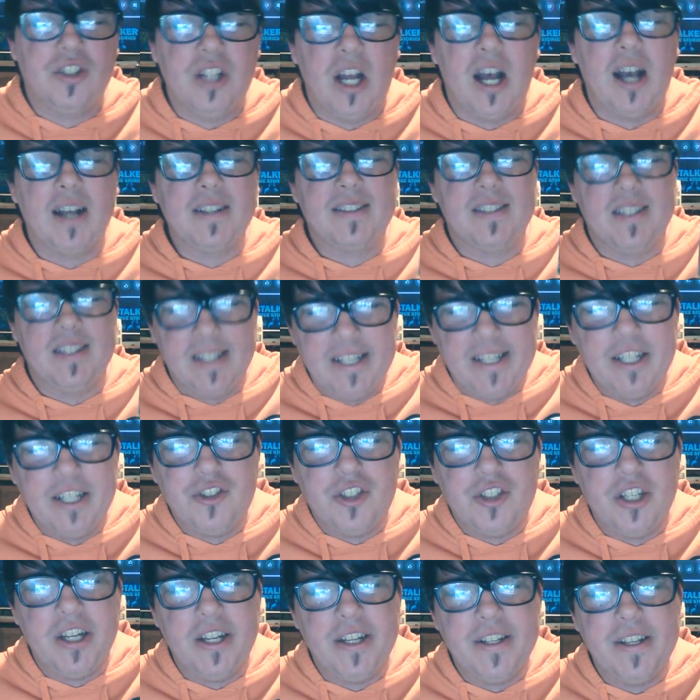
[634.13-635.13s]
Dogs
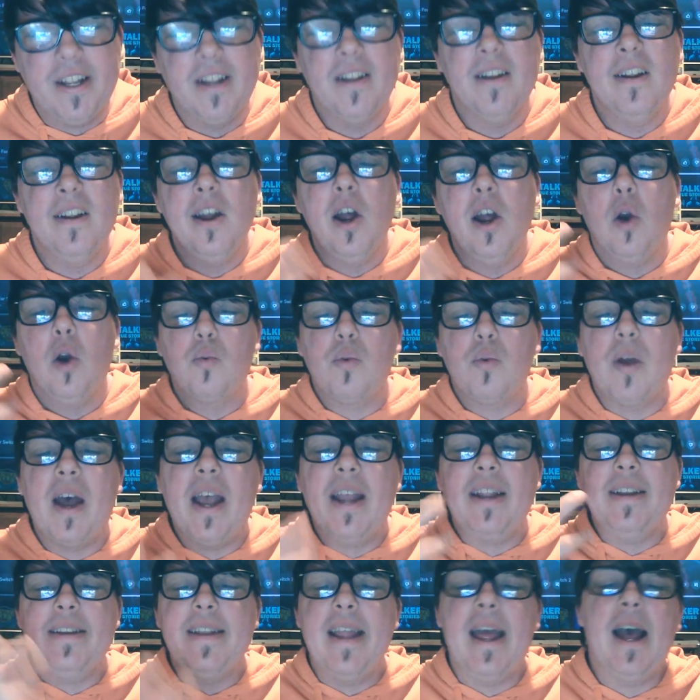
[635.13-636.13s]
Legion,
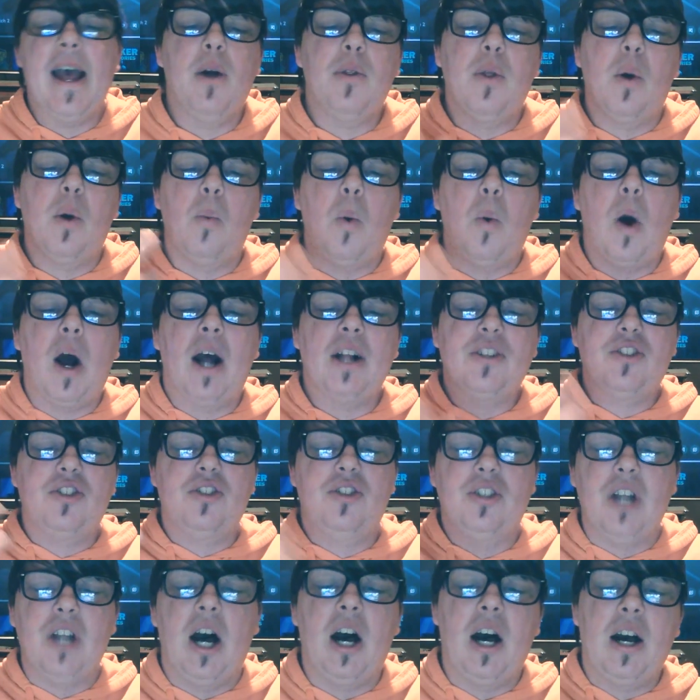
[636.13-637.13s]
right now the
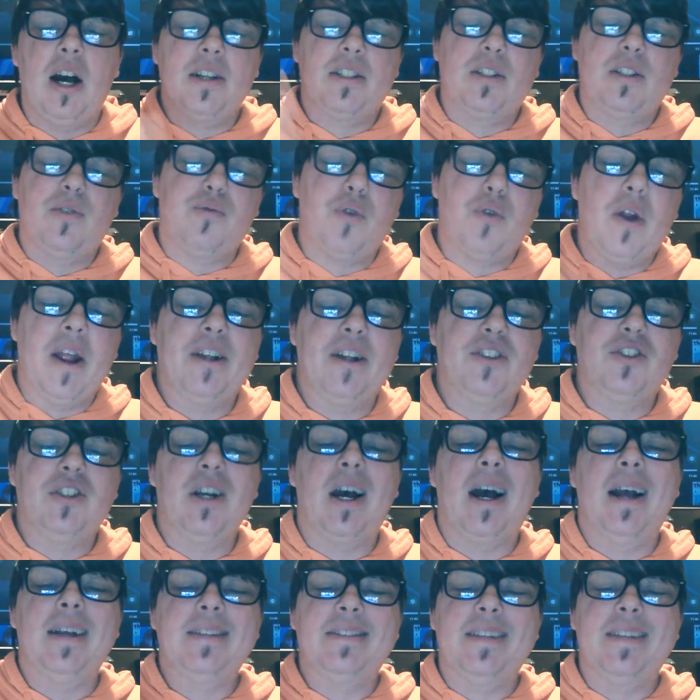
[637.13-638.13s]
Watch Dogs
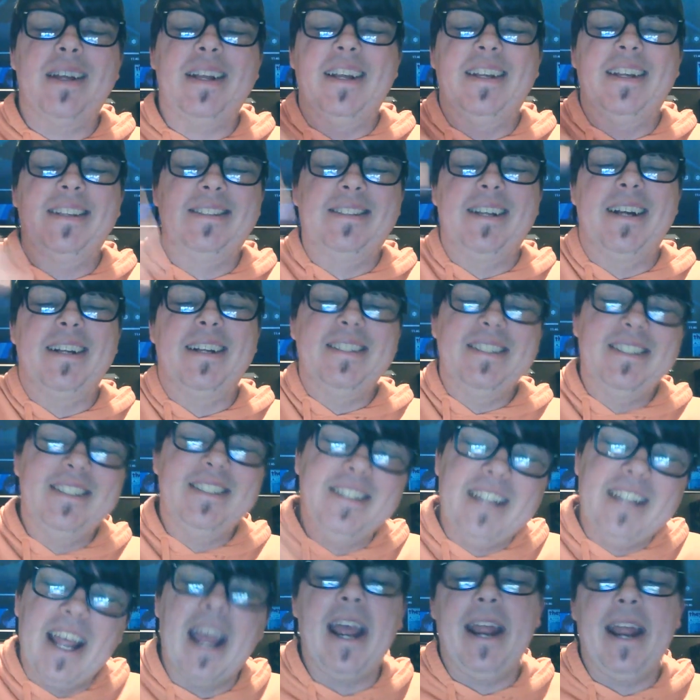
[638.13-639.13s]
franchise is
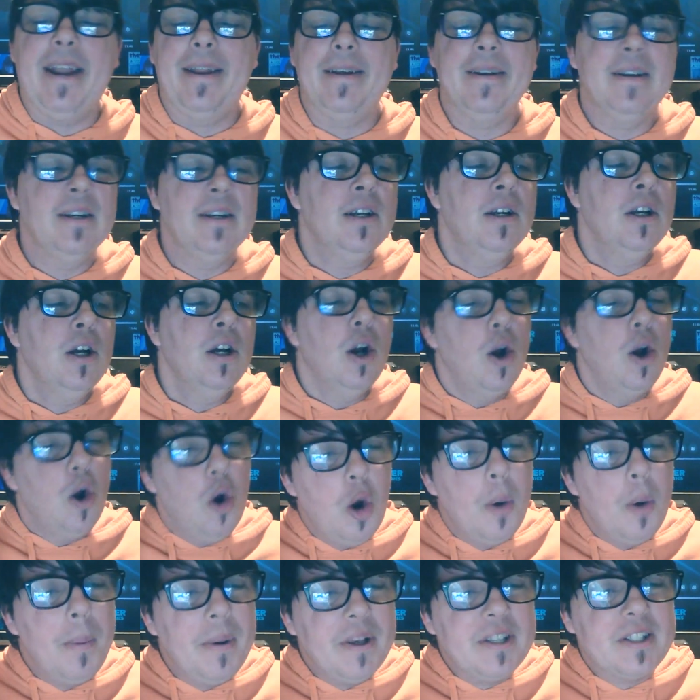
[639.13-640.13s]
dead.
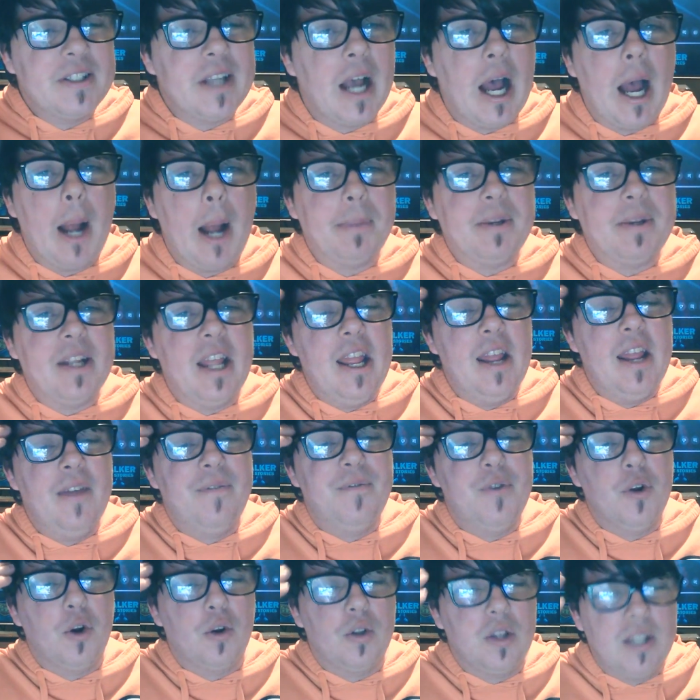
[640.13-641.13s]
Ubisoft,
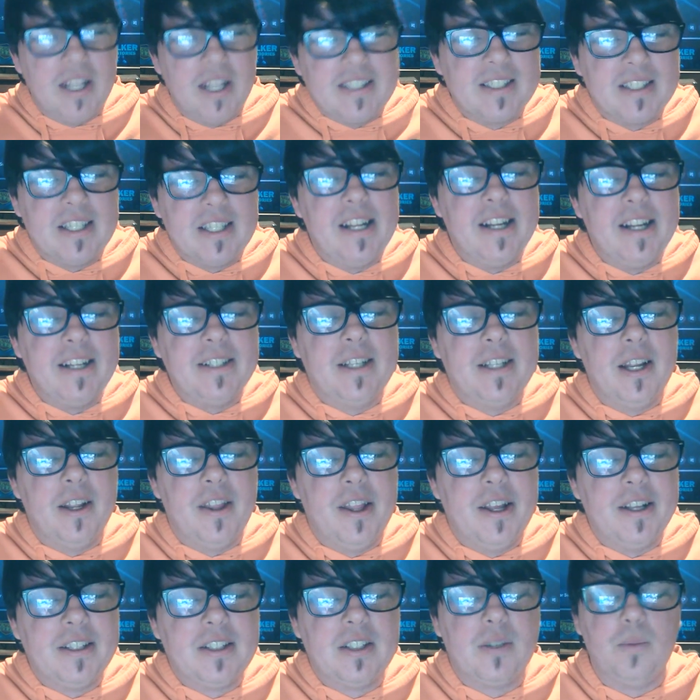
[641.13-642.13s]
if you're listening to
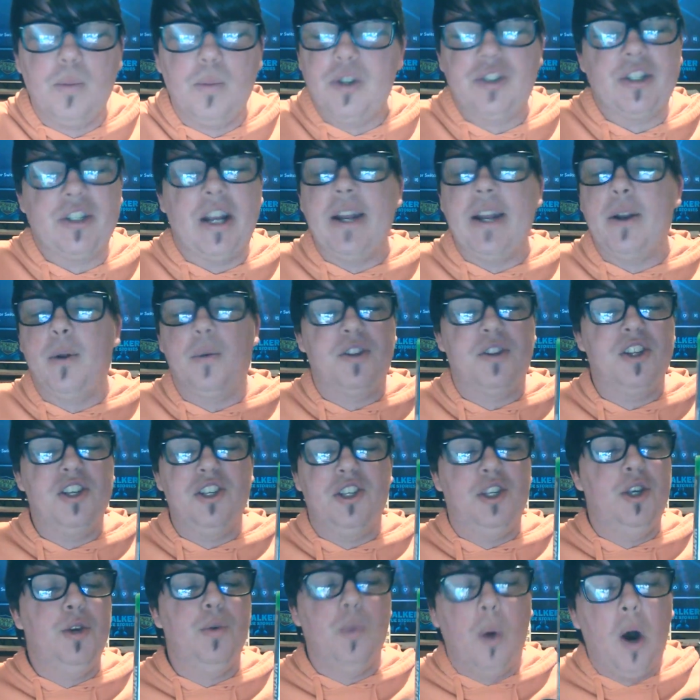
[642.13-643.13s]
this, which I don't
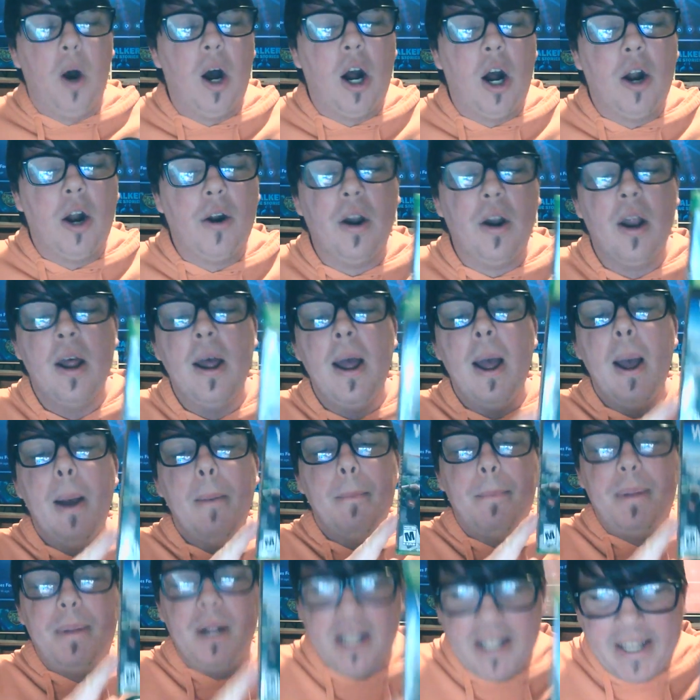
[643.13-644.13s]
think you are,
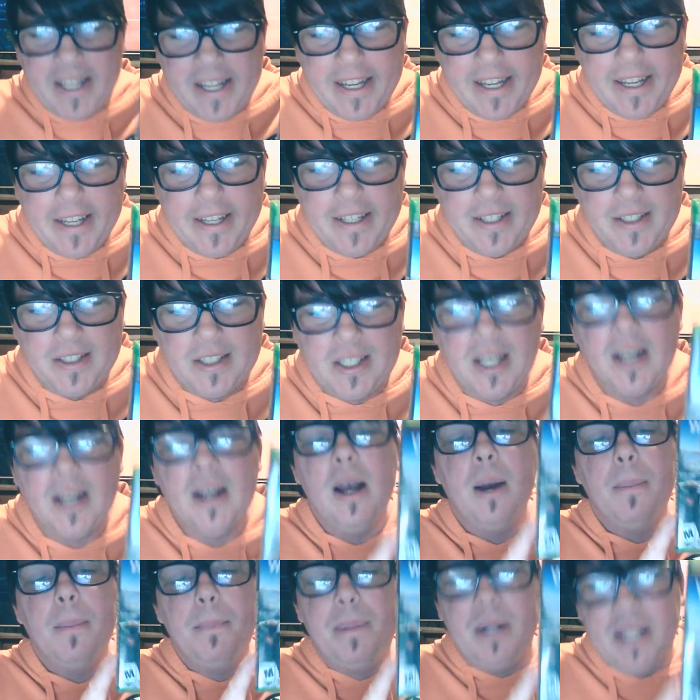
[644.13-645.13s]
please,
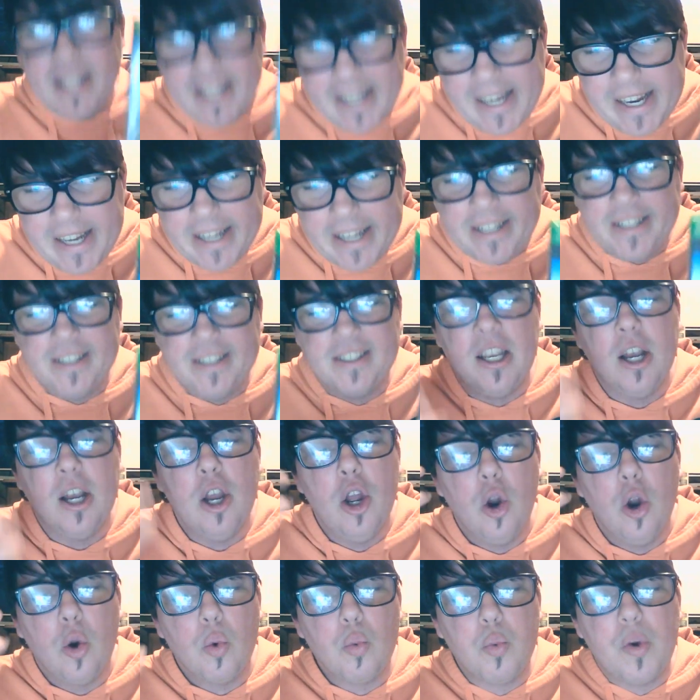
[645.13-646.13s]
please
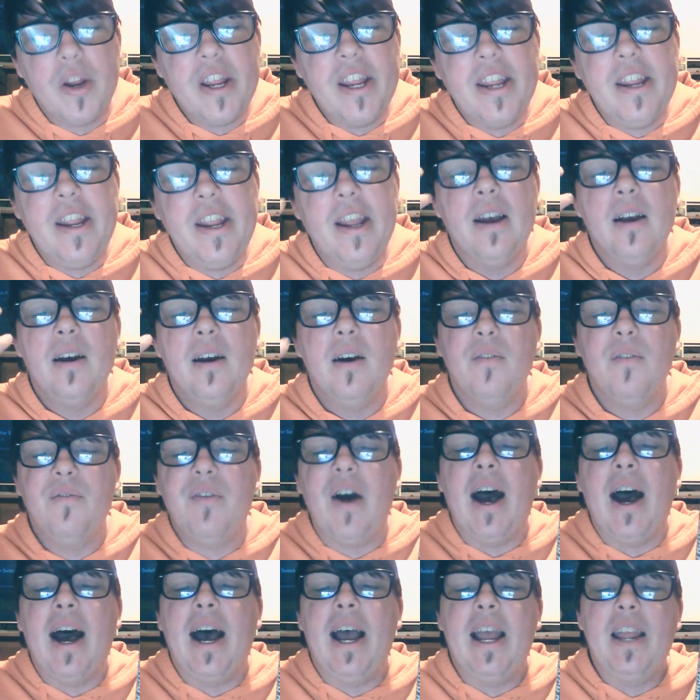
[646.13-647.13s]

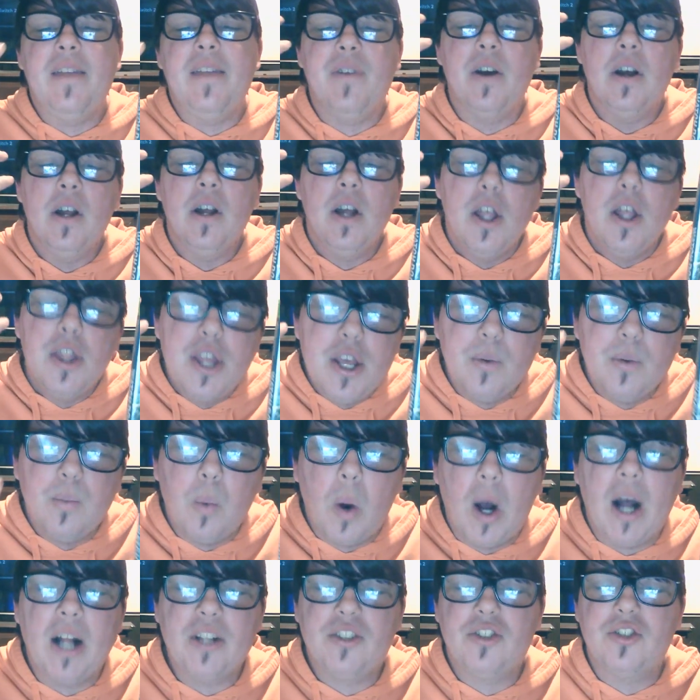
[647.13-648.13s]
revive the
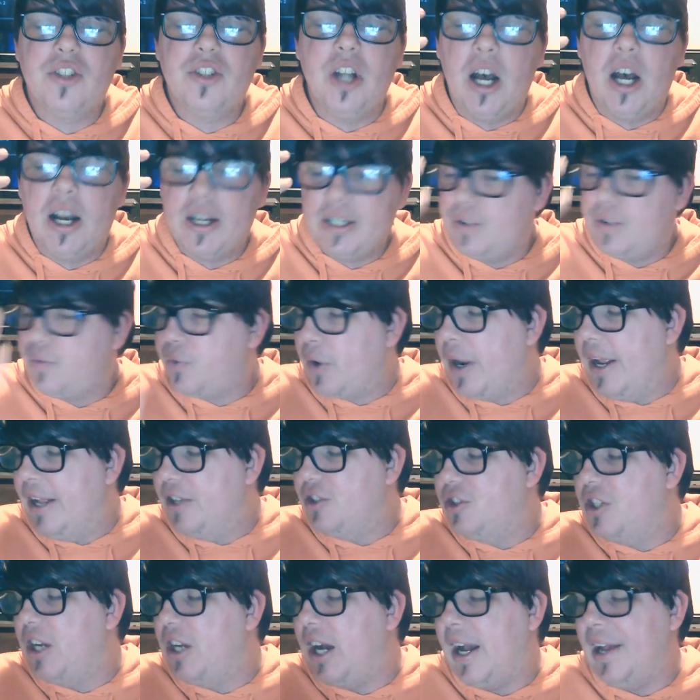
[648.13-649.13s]
Watch Dogs
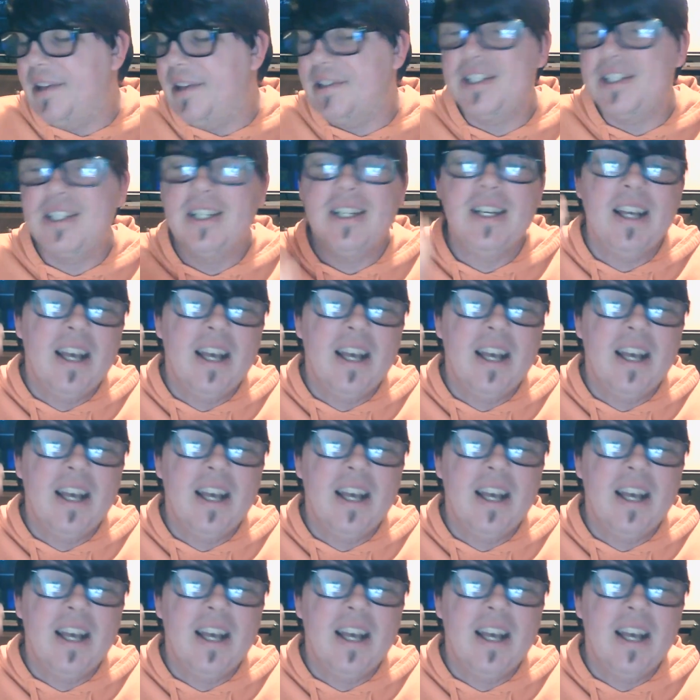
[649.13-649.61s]
franchise.